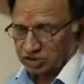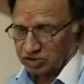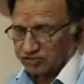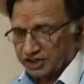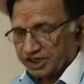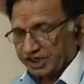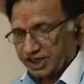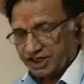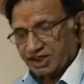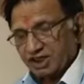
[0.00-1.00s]
We
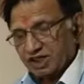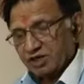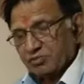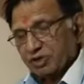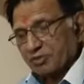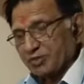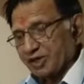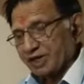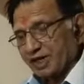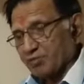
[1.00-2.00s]
can prepare
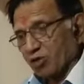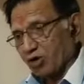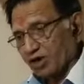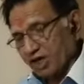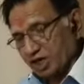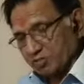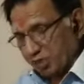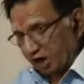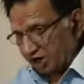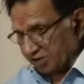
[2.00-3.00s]
a model in
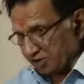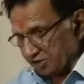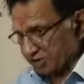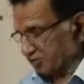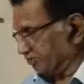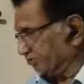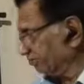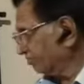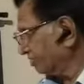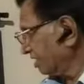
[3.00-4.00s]
part also,
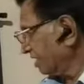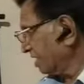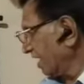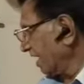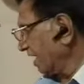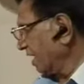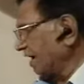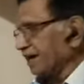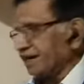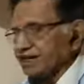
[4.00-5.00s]

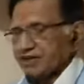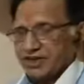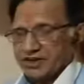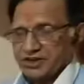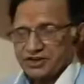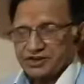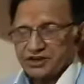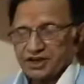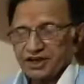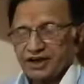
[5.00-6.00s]
and the
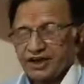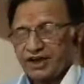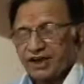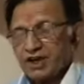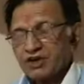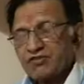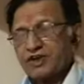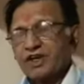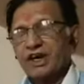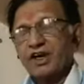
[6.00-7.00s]
teacher will
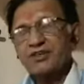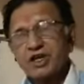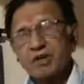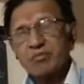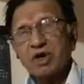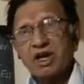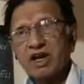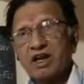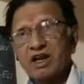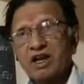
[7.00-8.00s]

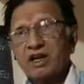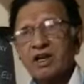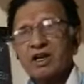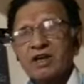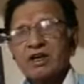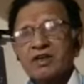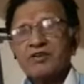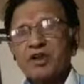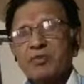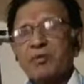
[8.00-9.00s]
assemble the
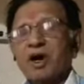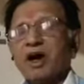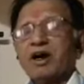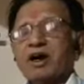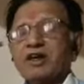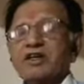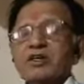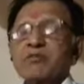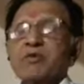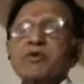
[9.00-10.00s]
part
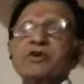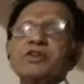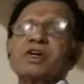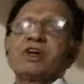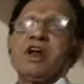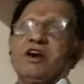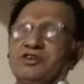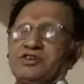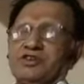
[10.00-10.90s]
before the class